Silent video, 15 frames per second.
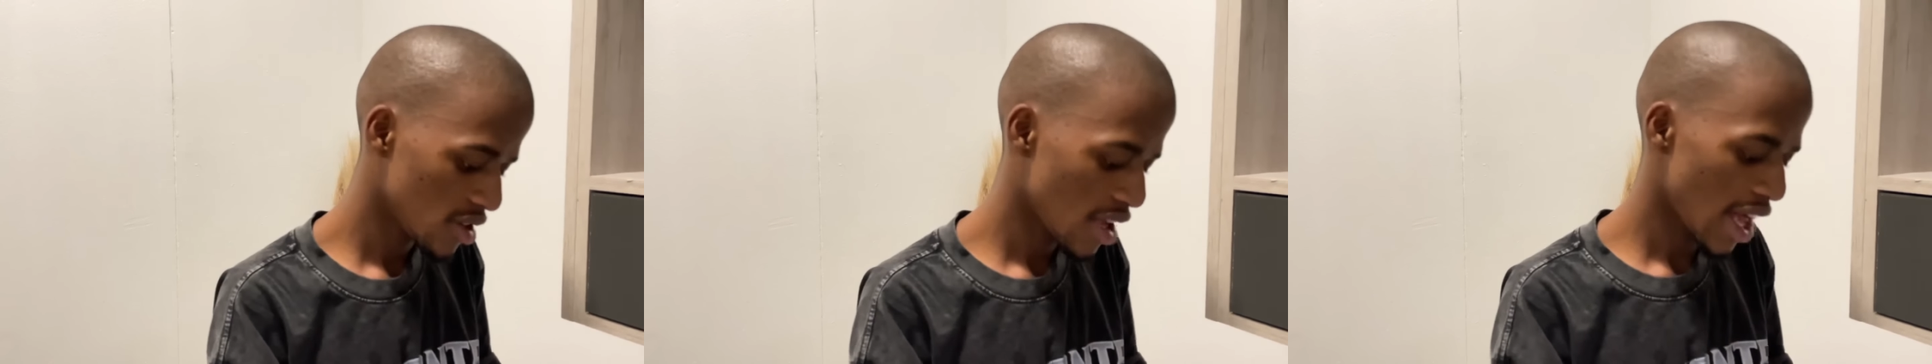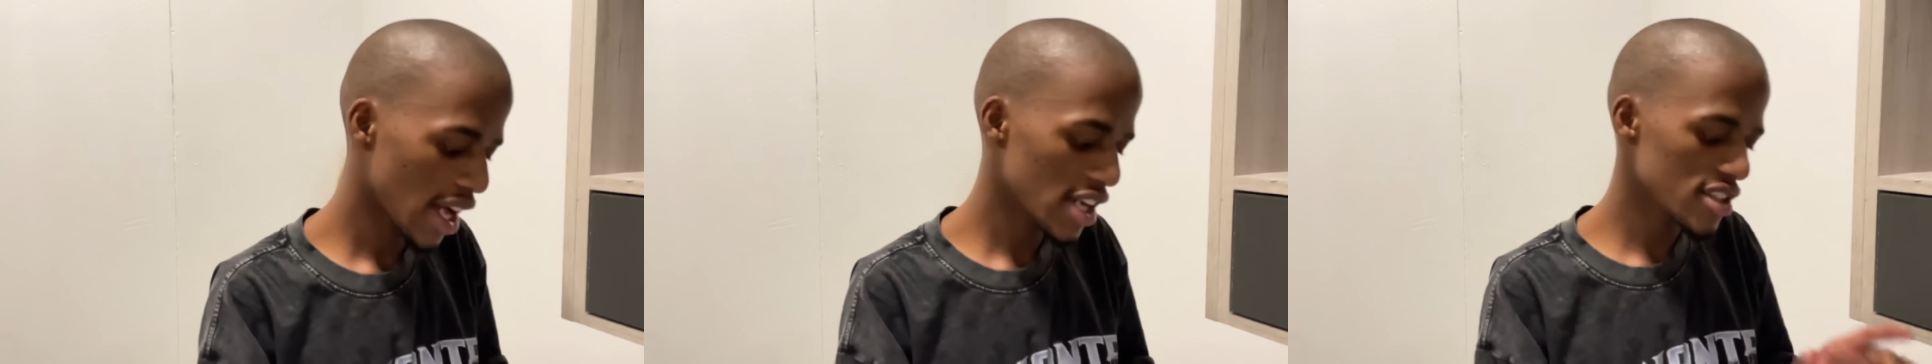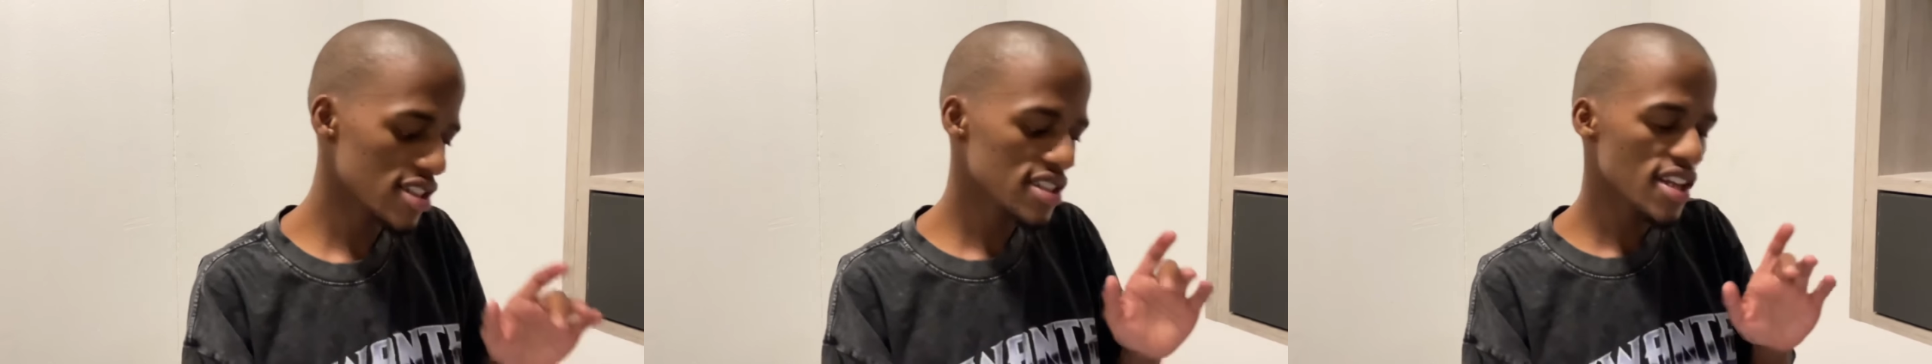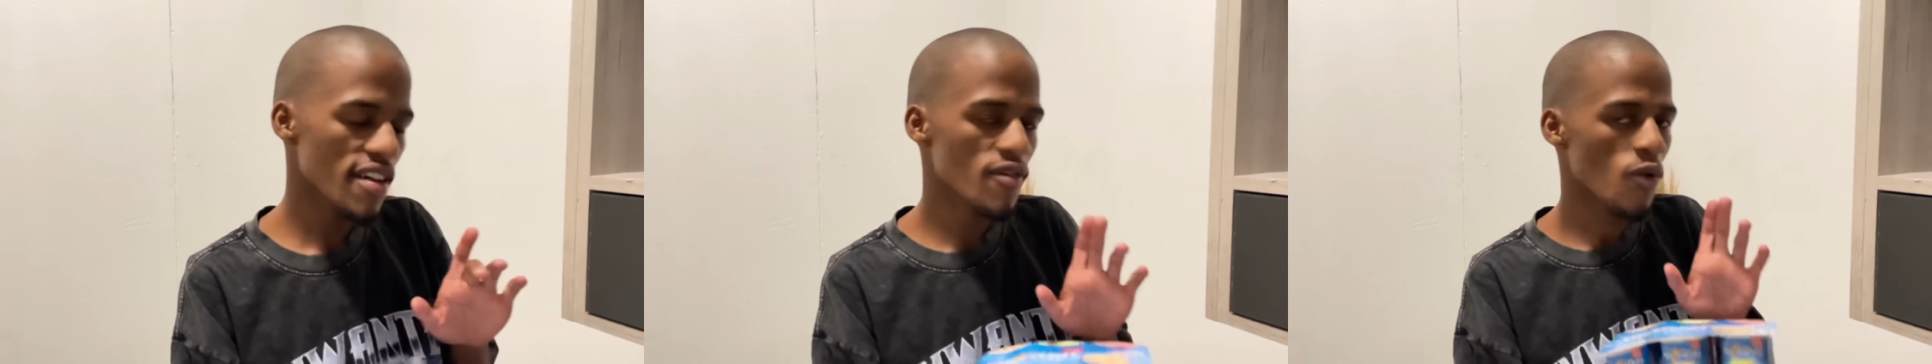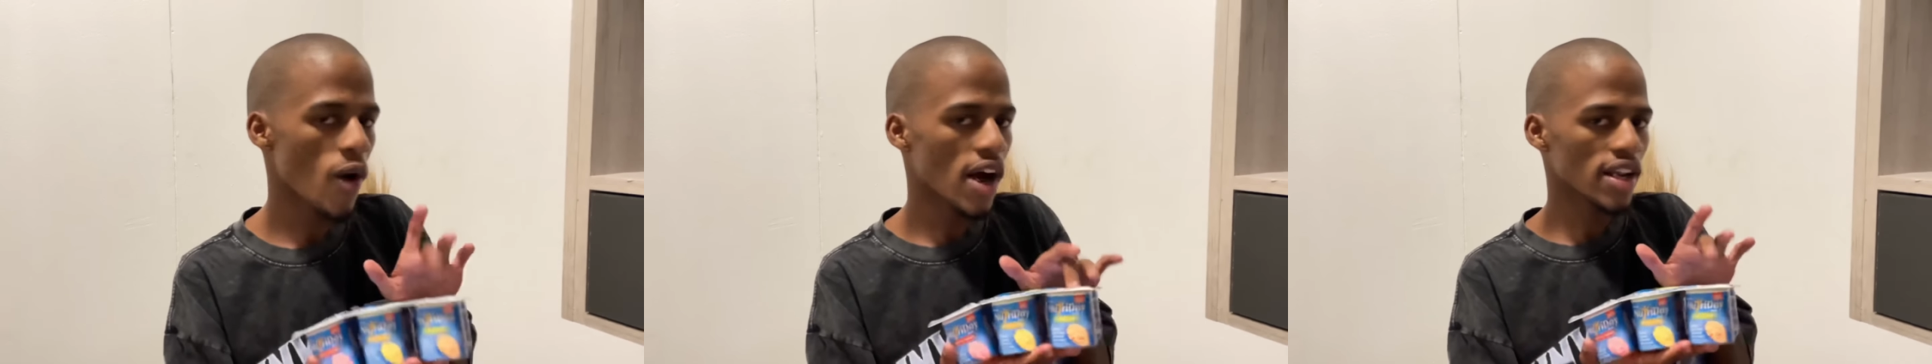I can just
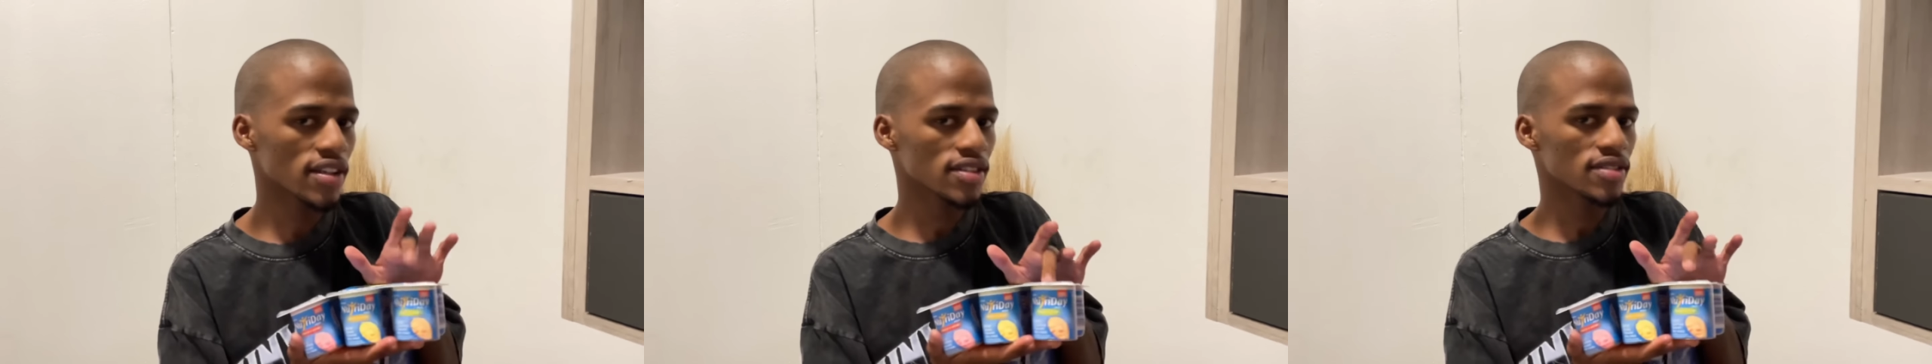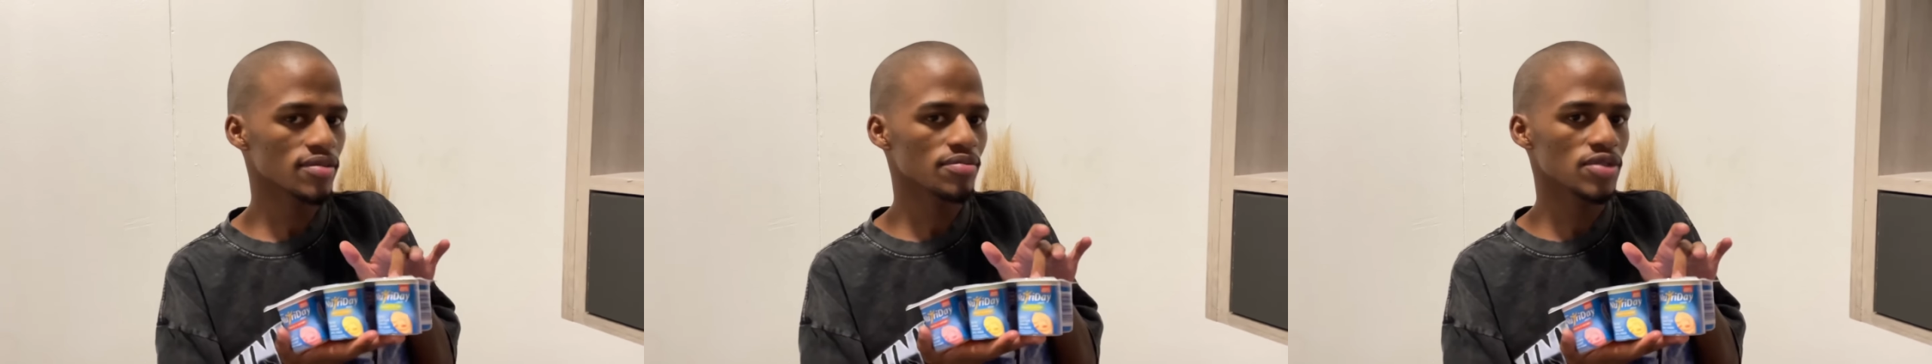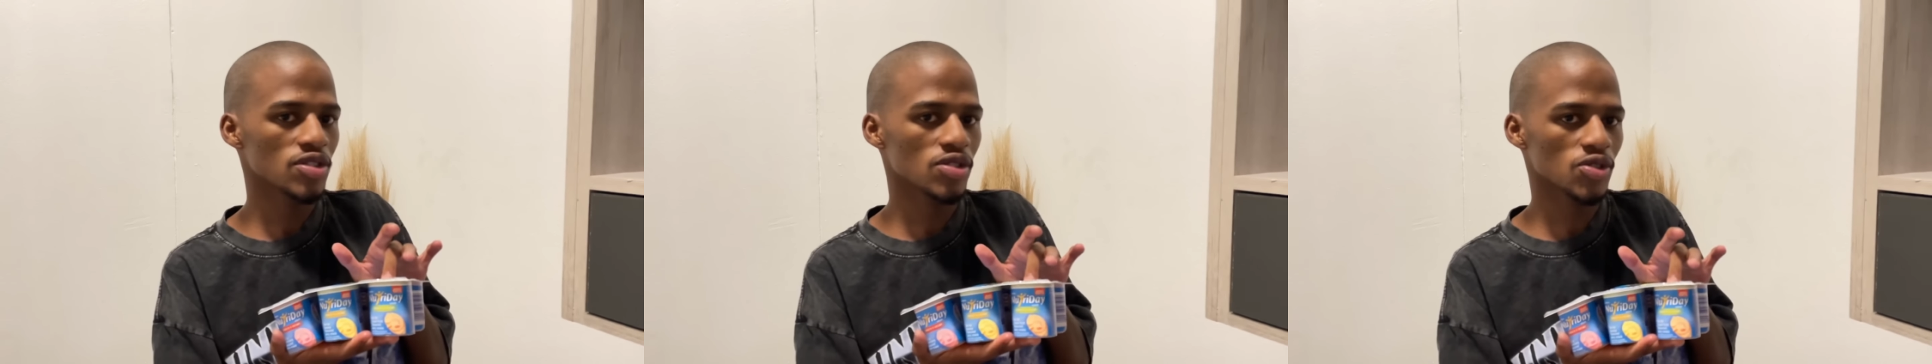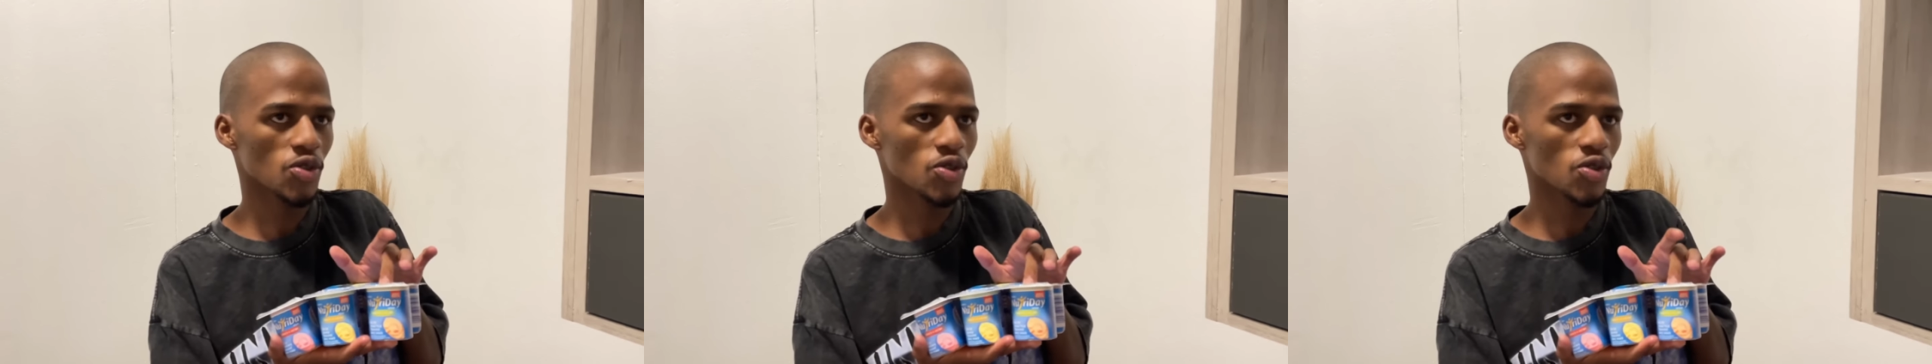have one because